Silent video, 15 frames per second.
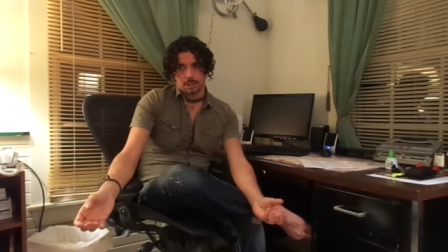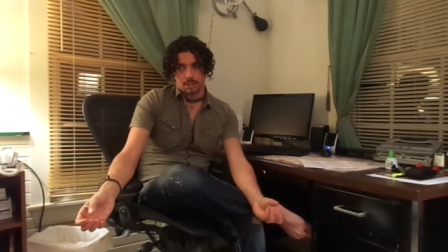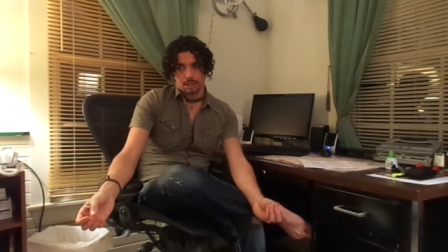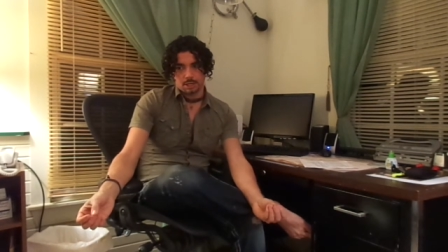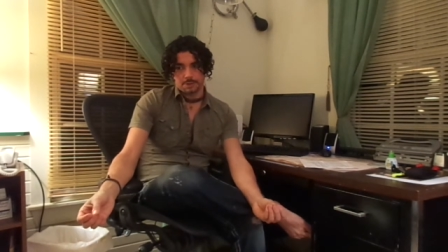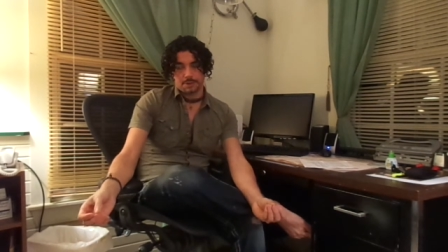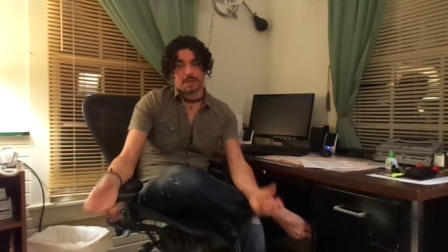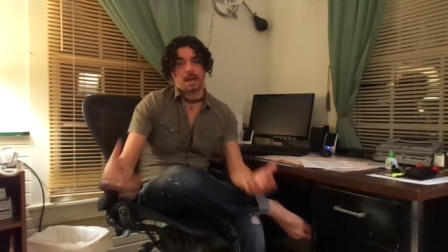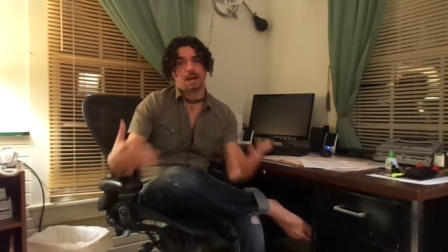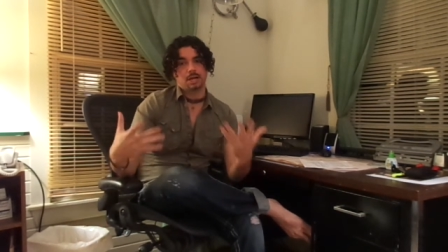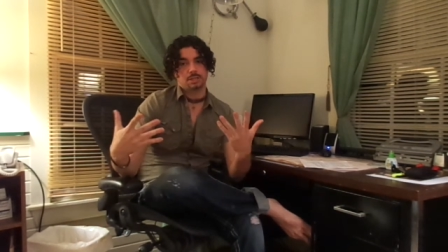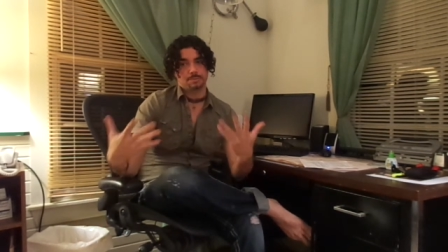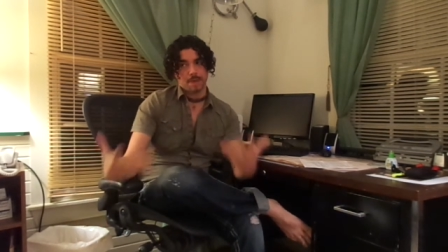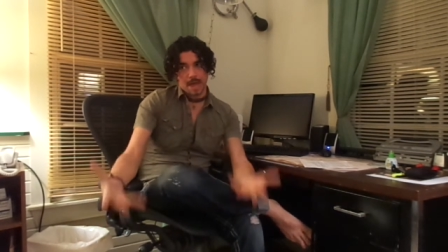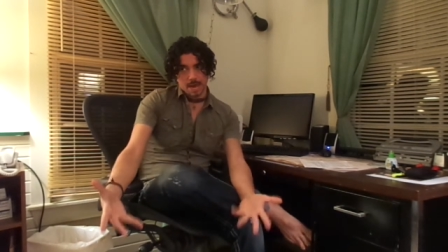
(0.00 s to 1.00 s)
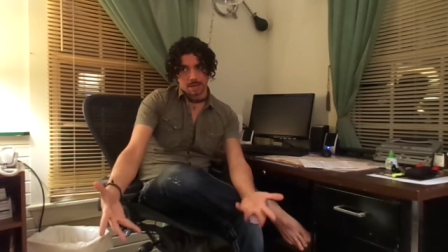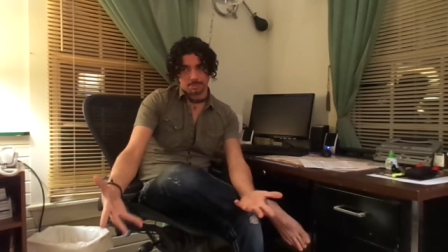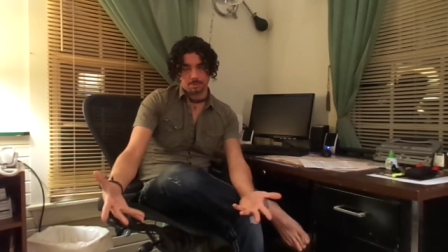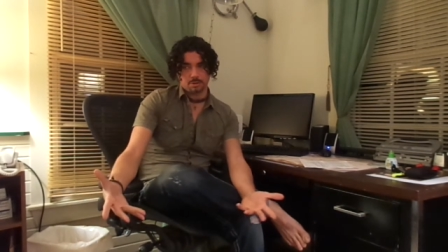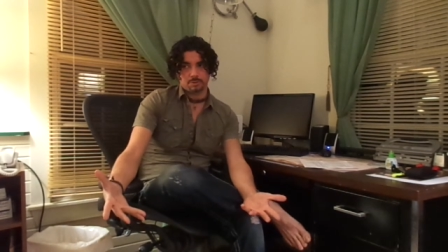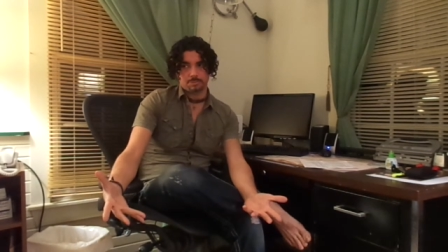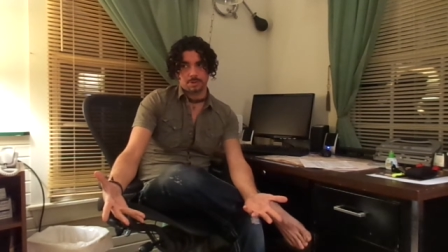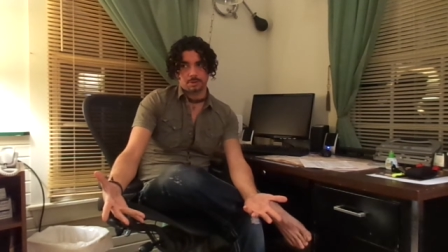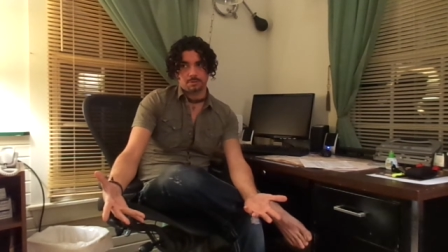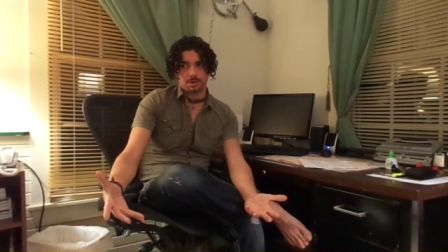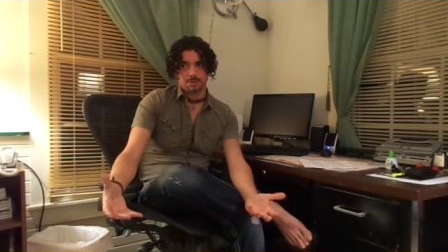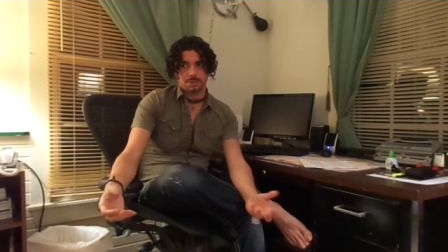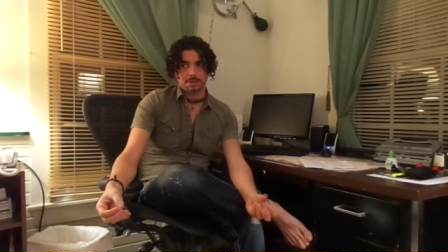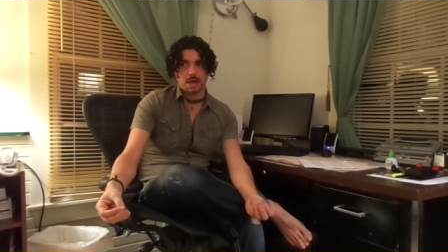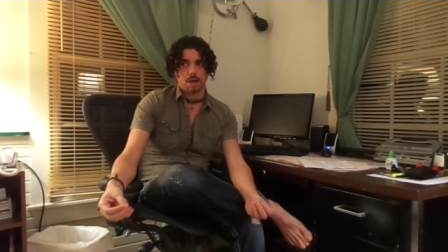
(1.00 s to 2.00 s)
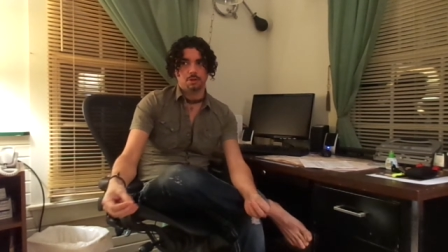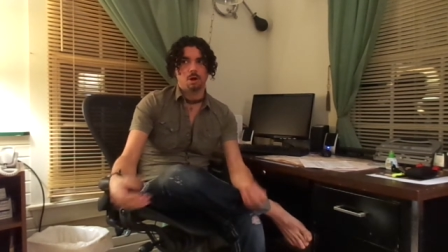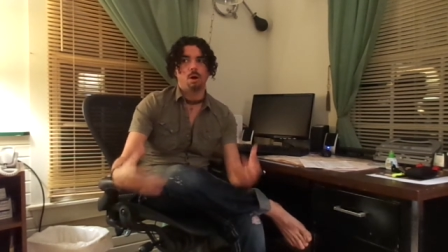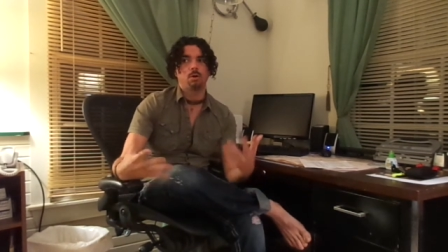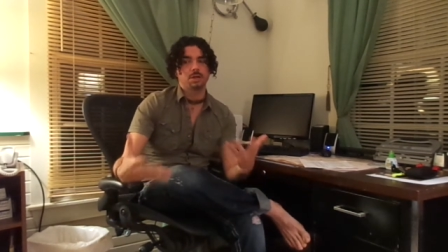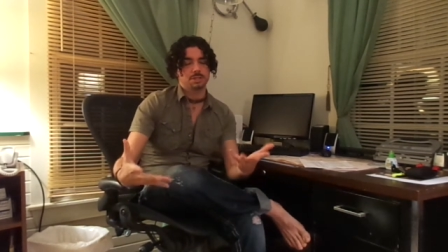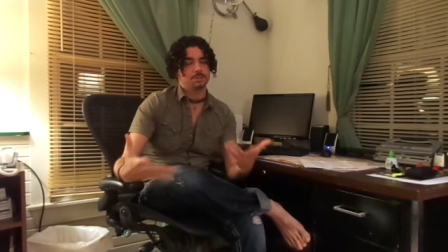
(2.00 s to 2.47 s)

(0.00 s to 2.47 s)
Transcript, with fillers: in the charismatic movement versus how the Holy